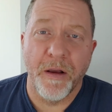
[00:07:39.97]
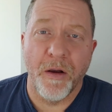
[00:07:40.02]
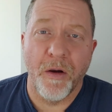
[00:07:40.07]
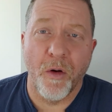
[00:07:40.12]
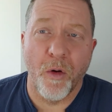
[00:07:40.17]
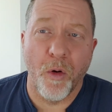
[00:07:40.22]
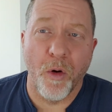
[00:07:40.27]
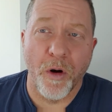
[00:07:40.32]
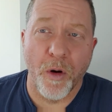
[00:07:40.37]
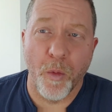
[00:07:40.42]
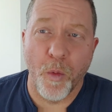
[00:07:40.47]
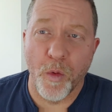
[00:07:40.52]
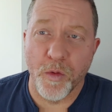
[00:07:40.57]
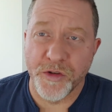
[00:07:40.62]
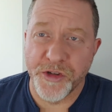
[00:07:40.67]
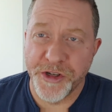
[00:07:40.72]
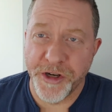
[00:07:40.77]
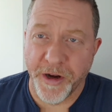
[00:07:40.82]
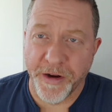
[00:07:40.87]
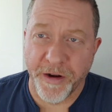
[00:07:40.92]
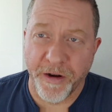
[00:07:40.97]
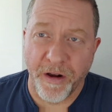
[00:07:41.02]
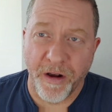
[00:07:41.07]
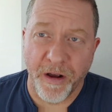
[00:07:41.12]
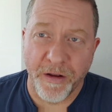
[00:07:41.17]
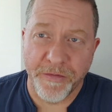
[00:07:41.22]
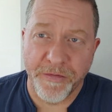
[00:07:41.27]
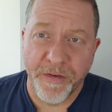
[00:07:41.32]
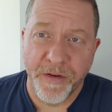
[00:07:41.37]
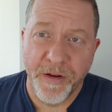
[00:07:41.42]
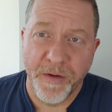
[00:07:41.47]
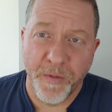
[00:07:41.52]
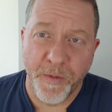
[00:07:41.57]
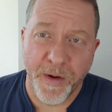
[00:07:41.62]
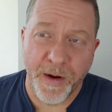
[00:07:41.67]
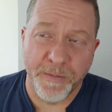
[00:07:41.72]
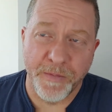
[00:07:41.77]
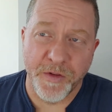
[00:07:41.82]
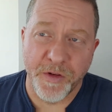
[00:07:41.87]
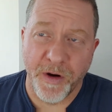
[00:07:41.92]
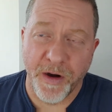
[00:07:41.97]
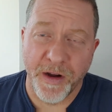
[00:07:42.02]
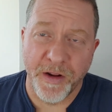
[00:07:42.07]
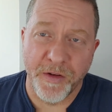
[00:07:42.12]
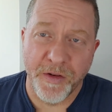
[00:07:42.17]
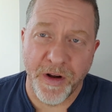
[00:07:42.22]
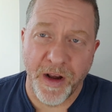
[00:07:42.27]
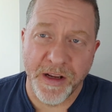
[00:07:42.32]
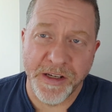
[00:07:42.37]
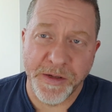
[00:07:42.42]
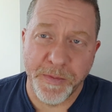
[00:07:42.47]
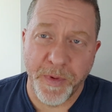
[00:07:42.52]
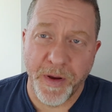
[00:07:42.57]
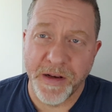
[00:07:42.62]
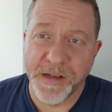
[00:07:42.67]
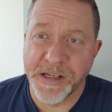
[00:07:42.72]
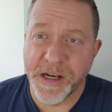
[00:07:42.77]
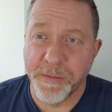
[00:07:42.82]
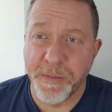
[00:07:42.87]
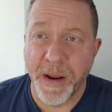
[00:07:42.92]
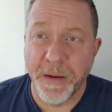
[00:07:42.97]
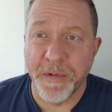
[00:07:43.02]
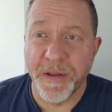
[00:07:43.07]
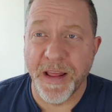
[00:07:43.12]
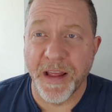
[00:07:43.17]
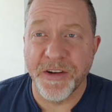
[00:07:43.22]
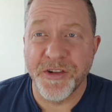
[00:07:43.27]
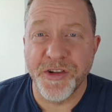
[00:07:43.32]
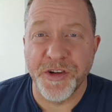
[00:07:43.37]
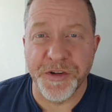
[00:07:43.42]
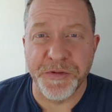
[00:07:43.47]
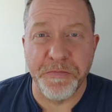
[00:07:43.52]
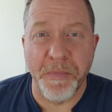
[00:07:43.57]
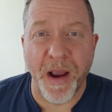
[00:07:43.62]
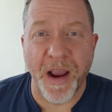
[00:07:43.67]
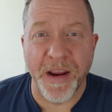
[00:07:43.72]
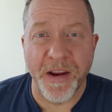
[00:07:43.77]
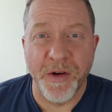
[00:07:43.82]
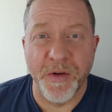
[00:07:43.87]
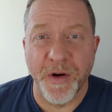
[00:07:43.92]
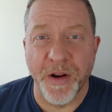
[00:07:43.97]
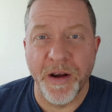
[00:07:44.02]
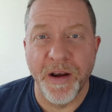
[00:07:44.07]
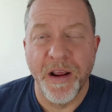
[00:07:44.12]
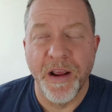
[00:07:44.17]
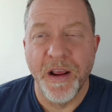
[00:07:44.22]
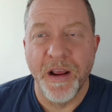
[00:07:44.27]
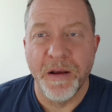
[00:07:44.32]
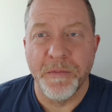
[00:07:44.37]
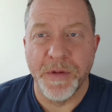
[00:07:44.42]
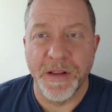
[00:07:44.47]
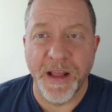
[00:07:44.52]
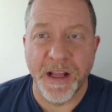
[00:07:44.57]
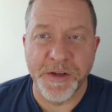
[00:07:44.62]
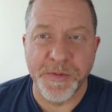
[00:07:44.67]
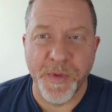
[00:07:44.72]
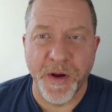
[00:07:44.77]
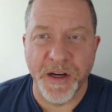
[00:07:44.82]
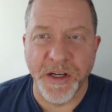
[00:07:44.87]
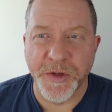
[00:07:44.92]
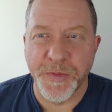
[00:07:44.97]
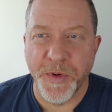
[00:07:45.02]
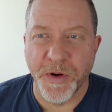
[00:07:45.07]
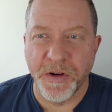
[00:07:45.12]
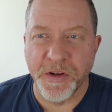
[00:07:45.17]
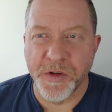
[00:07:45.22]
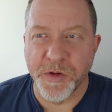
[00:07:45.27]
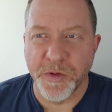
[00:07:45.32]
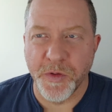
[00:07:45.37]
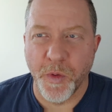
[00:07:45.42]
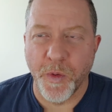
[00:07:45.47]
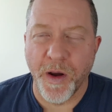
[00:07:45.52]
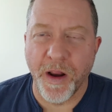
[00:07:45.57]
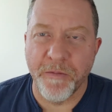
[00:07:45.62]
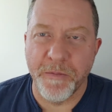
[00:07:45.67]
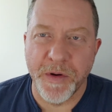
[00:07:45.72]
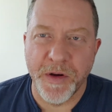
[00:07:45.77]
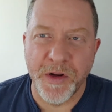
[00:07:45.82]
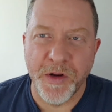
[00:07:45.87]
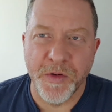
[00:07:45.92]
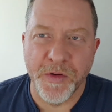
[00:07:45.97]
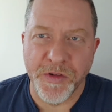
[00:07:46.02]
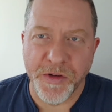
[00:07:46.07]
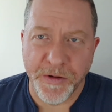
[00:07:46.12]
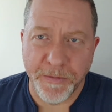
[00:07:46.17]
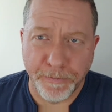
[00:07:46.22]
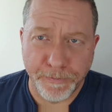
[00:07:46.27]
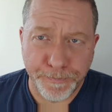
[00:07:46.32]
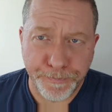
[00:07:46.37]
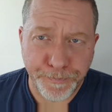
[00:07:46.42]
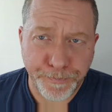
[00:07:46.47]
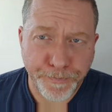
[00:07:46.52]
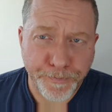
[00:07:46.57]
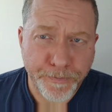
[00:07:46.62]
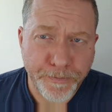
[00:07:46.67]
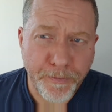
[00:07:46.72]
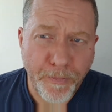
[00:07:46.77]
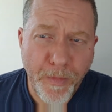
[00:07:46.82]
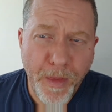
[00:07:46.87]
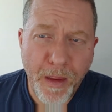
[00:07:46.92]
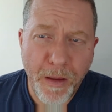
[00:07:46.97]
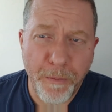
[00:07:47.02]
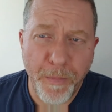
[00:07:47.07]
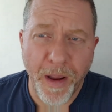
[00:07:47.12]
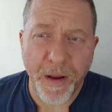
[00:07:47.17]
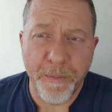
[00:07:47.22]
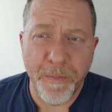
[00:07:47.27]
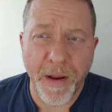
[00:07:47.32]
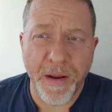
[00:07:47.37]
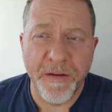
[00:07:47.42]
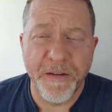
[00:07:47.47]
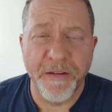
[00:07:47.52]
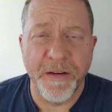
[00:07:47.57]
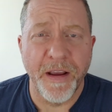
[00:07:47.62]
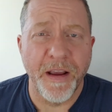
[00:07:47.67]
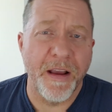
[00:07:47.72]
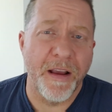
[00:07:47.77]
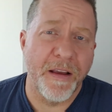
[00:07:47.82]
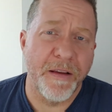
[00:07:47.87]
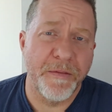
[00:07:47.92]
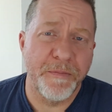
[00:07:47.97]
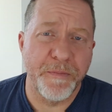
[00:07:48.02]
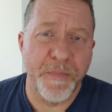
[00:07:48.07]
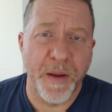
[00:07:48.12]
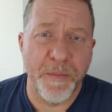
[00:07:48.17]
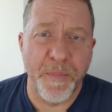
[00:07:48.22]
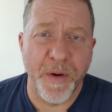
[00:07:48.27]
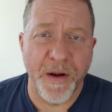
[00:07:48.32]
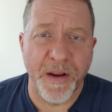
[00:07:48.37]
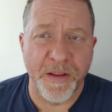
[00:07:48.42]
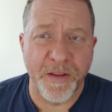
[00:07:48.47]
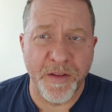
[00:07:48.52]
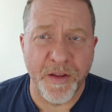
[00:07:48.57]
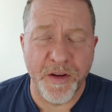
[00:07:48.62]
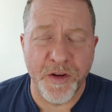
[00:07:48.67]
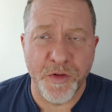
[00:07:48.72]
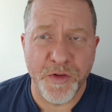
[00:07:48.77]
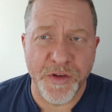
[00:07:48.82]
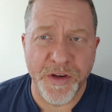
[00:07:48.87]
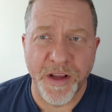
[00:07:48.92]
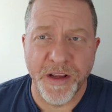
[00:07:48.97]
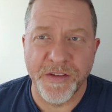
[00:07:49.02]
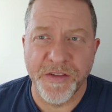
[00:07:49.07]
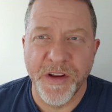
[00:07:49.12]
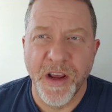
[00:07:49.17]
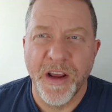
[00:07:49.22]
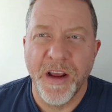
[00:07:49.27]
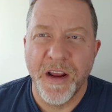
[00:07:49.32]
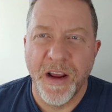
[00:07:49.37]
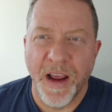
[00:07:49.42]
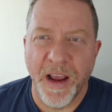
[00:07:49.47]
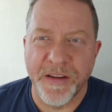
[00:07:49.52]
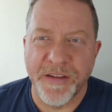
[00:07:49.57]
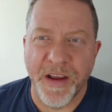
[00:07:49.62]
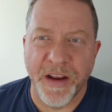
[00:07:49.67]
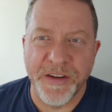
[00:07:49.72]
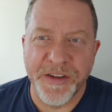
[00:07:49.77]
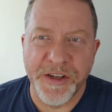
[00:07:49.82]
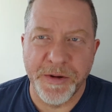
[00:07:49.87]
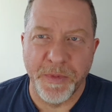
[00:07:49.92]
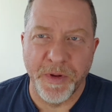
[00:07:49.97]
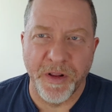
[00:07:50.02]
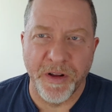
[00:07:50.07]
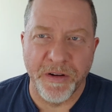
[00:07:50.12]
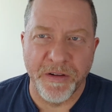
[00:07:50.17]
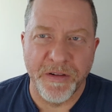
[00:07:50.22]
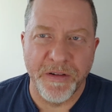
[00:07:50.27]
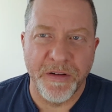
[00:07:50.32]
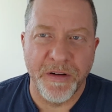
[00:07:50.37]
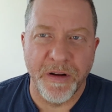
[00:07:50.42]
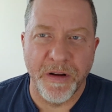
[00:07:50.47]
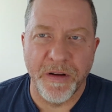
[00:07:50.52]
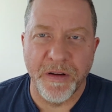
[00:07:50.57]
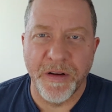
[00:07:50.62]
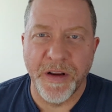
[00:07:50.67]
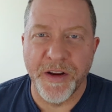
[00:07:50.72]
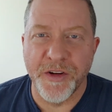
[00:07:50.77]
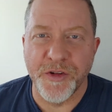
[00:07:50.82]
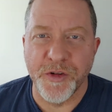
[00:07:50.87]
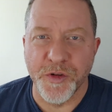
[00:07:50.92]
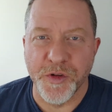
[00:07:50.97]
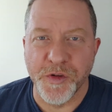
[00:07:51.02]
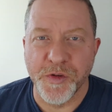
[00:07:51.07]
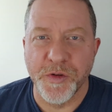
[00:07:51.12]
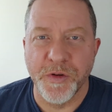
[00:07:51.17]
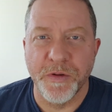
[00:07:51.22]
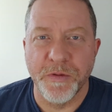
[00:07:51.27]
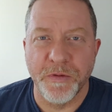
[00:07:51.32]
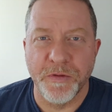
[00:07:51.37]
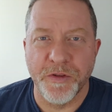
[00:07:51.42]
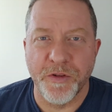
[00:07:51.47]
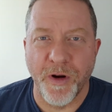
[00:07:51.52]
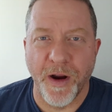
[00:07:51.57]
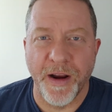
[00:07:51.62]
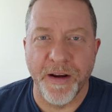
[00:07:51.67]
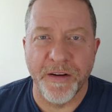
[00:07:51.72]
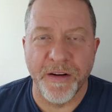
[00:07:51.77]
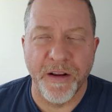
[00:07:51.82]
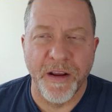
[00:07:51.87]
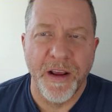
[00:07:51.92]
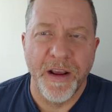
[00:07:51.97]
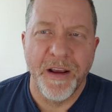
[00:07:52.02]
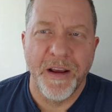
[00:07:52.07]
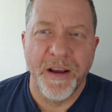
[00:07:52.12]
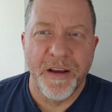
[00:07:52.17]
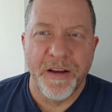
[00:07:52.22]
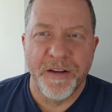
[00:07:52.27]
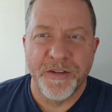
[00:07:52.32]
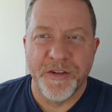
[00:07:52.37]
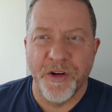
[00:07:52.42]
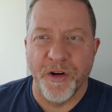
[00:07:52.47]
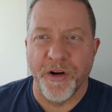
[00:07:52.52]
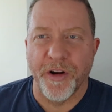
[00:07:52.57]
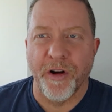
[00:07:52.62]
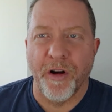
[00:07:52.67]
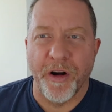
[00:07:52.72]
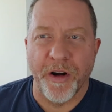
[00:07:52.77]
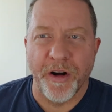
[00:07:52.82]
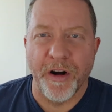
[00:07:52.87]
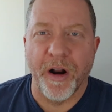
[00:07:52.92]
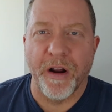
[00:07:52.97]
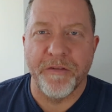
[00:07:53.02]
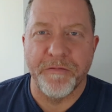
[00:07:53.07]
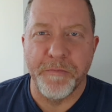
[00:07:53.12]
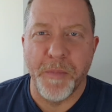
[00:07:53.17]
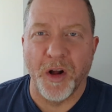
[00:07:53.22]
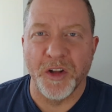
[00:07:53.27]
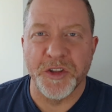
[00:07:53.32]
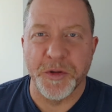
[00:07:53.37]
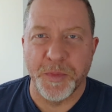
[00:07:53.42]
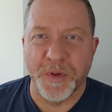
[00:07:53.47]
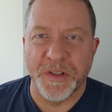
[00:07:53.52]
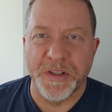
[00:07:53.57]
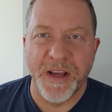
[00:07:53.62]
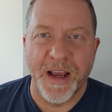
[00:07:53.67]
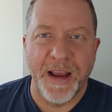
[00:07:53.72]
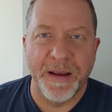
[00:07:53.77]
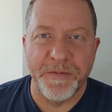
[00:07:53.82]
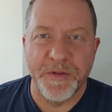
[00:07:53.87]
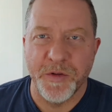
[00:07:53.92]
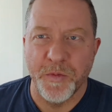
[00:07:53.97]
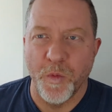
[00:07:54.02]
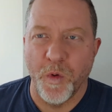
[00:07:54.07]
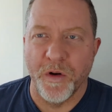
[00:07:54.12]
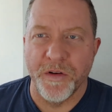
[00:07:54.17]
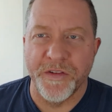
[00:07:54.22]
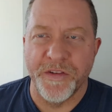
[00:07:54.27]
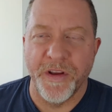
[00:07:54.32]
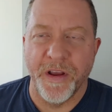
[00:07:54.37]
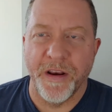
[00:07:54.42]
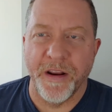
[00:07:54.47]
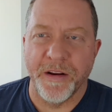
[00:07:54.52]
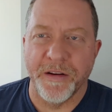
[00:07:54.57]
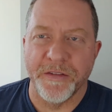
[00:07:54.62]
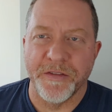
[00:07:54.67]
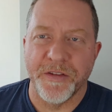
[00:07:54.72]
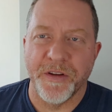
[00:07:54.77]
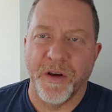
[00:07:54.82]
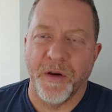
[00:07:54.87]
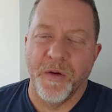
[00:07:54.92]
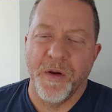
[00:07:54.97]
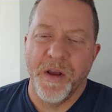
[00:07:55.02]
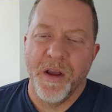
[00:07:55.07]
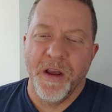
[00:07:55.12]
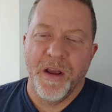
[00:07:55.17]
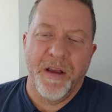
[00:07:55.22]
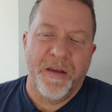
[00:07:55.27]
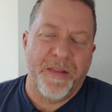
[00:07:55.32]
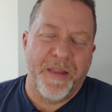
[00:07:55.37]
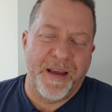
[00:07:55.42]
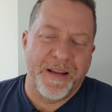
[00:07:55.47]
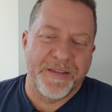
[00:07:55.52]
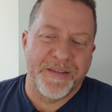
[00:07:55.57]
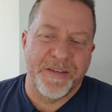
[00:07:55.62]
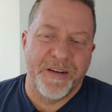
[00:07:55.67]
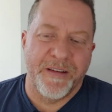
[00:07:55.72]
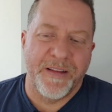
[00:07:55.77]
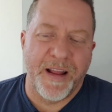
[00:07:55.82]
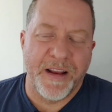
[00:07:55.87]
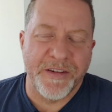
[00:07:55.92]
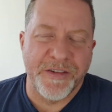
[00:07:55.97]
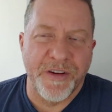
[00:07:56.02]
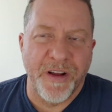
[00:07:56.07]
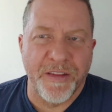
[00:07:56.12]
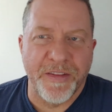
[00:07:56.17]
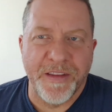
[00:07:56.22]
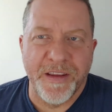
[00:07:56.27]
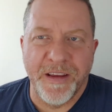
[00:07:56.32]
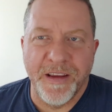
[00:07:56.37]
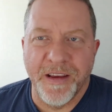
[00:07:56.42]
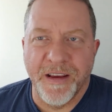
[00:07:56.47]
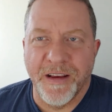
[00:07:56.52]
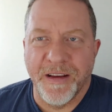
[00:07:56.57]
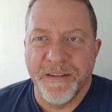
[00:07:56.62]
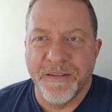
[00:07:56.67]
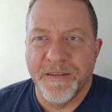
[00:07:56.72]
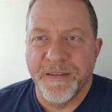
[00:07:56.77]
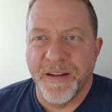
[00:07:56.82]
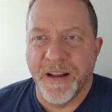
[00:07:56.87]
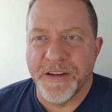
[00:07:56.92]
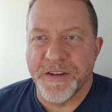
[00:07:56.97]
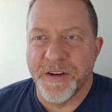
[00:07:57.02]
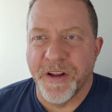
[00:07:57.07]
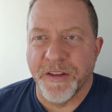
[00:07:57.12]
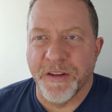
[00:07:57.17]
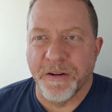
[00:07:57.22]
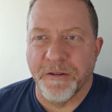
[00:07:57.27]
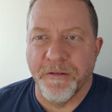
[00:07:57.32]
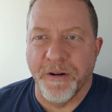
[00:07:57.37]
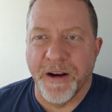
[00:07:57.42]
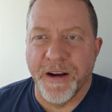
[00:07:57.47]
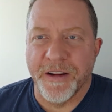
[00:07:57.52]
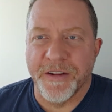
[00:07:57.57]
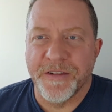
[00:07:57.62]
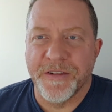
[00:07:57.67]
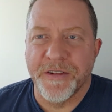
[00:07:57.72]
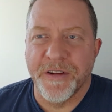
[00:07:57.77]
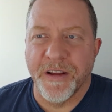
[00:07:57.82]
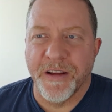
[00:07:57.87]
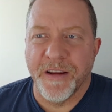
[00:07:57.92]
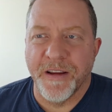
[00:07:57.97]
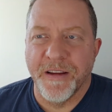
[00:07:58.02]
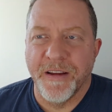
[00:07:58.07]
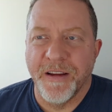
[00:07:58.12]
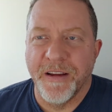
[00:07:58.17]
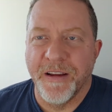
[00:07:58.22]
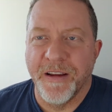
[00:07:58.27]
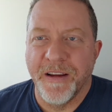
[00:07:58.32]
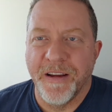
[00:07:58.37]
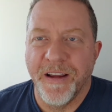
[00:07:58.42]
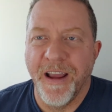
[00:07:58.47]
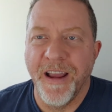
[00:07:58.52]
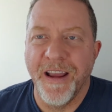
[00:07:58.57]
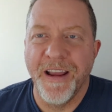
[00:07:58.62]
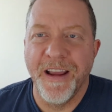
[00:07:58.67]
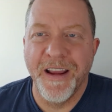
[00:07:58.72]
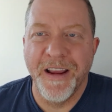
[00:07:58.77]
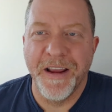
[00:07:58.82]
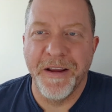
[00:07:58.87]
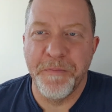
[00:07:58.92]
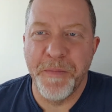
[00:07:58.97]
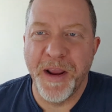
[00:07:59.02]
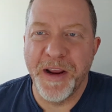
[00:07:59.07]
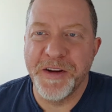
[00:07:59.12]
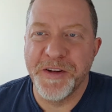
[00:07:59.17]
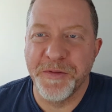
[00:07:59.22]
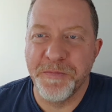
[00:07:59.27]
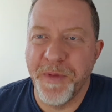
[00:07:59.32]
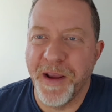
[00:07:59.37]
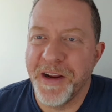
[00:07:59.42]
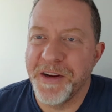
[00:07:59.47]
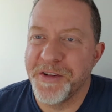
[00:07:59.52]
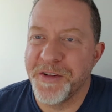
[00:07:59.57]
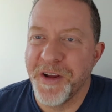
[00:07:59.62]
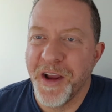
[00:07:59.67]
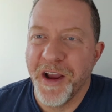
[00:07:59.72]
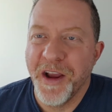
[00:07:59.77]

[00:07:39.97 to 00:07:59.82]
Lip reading: or it won't shut it off when I'm trying to utilize the buttons. Now maybe that's just my unit, but that's my experience with the one I've been using. My buddy that using his has had similar issues trying to turn it on and off multiple times in one setting. So that's not the greatest. It makes doing